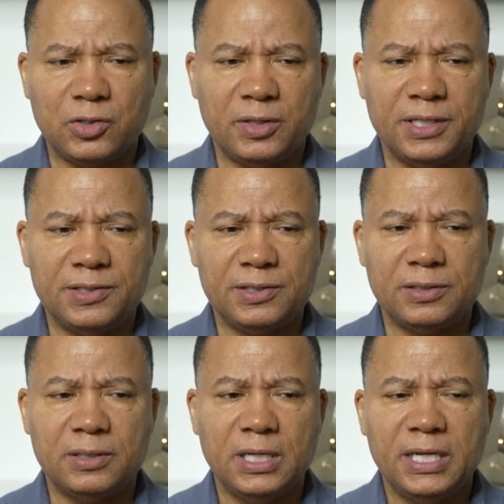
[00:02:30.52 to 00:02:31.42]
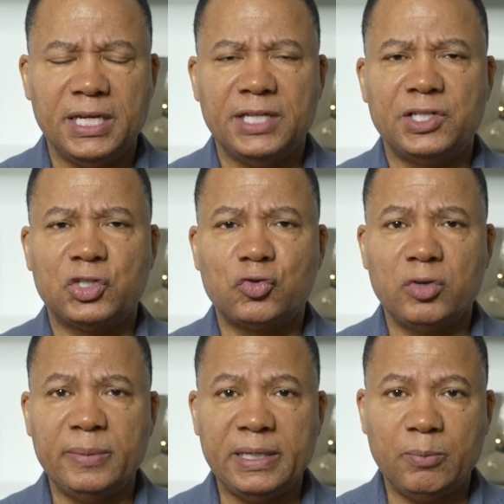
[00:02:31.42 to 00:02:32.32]
on this, and it's
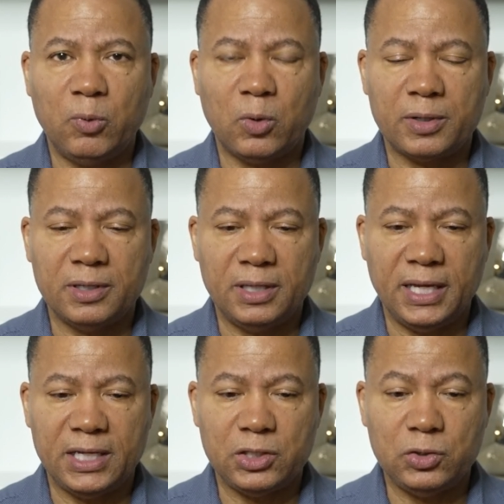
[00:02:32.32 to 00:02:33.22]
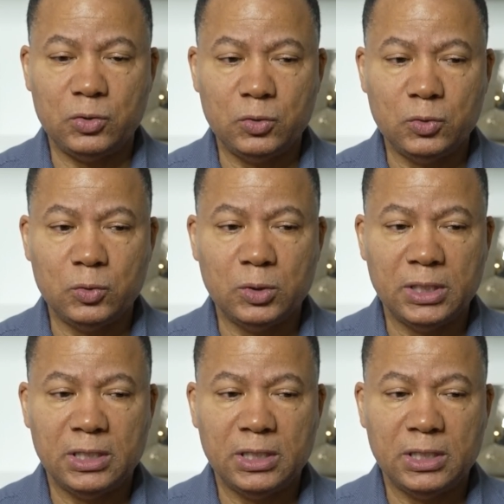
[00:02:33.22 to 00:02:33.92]
extremely important that you